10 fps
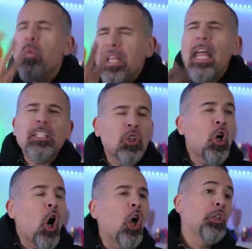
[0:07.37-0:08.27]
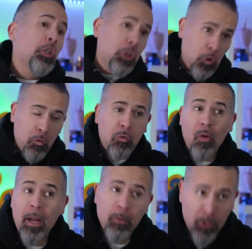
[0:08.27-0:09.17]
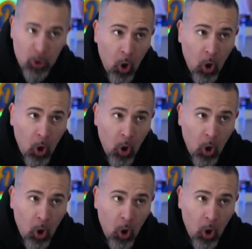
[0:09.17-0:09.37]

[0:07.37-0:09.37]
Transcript: We like to call it a little fragrance